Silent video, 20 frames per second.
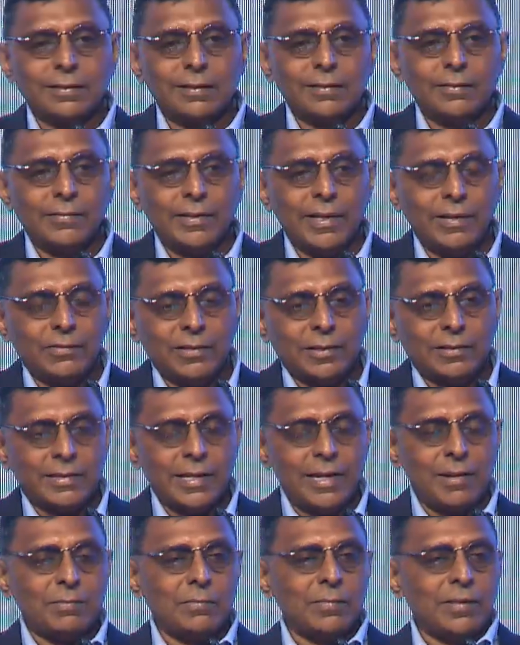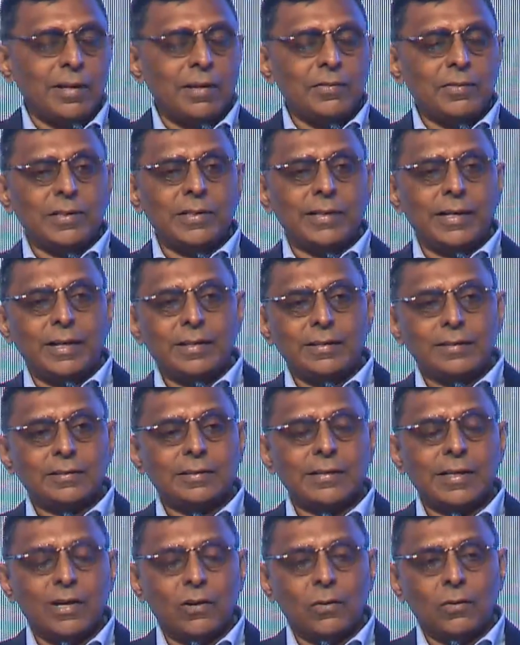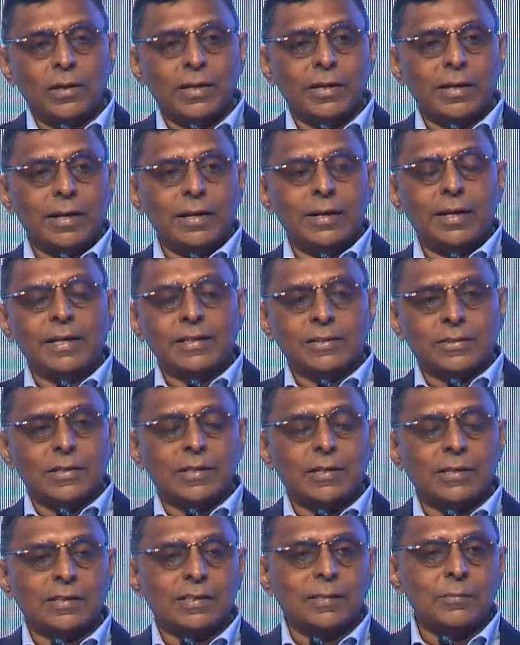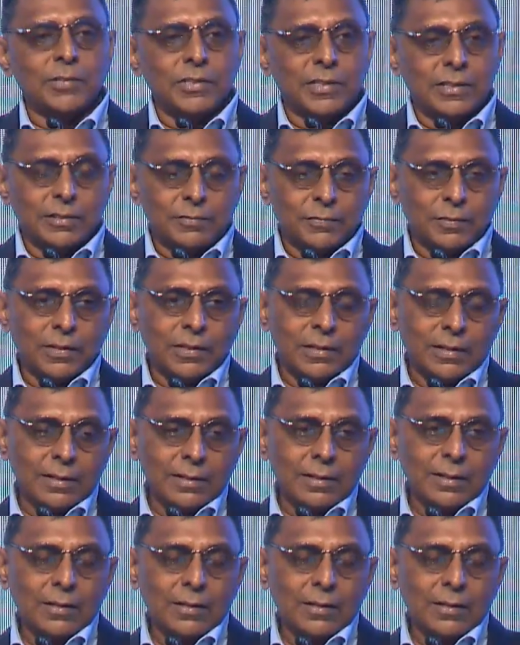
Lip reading: We have the same everything else. I only get an extra commission for the